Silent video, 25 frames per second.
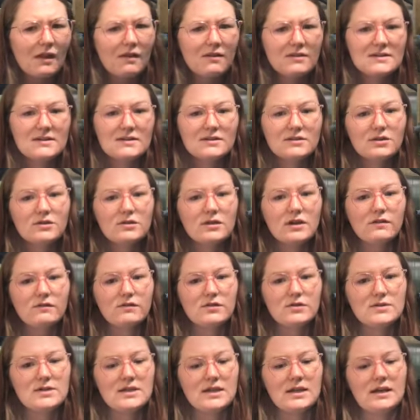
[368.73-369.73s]
It's a little
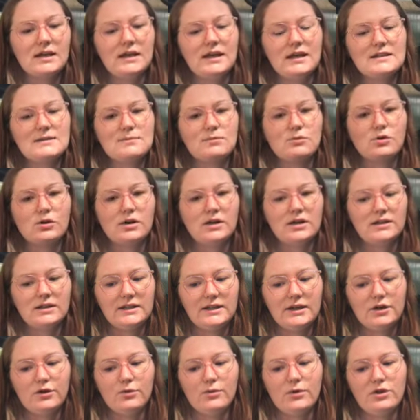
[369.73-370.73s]
confusing. It gets more
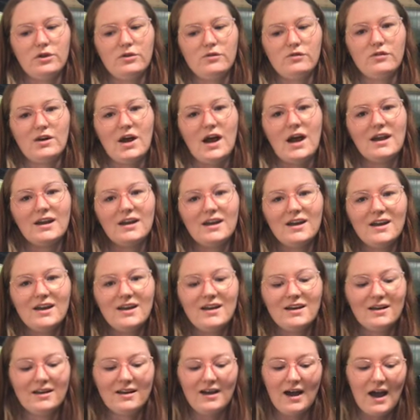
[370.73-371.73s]
clear when you've got
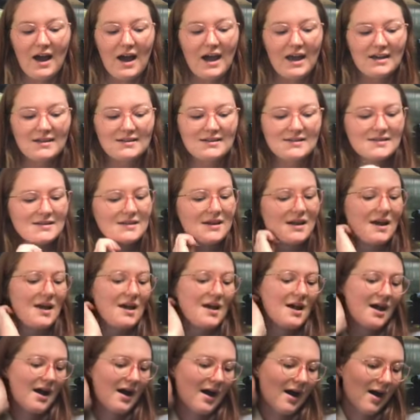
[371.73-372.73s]
guides.
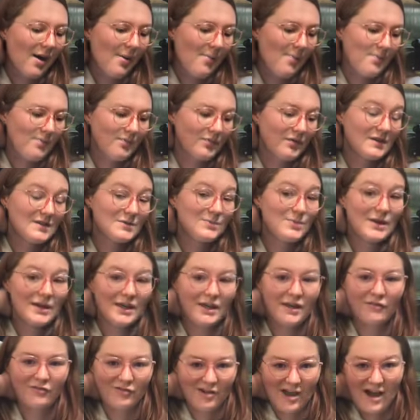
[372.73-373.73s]

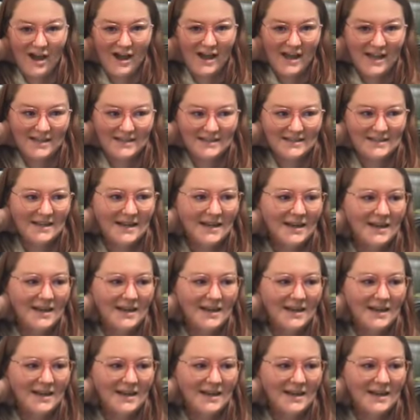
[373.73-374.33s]
Speaking of guides,